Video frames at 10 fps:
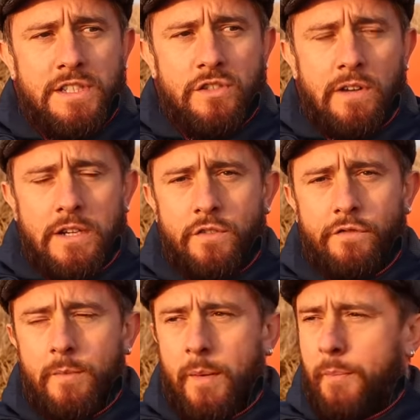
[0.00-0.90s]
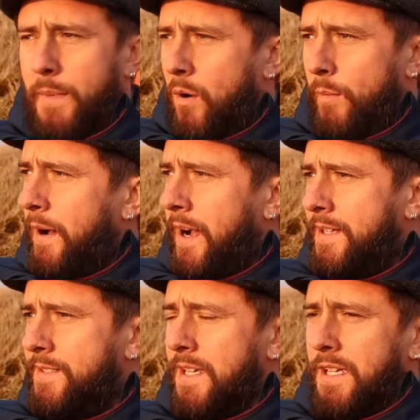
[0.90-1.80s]
distraction from our
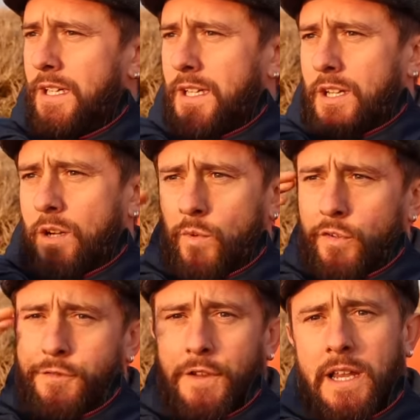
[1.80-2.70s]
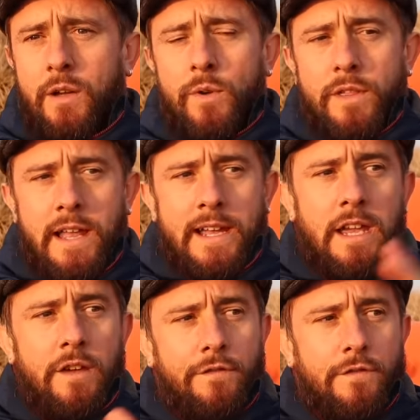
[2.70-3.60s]
minds, and we'll fill it with like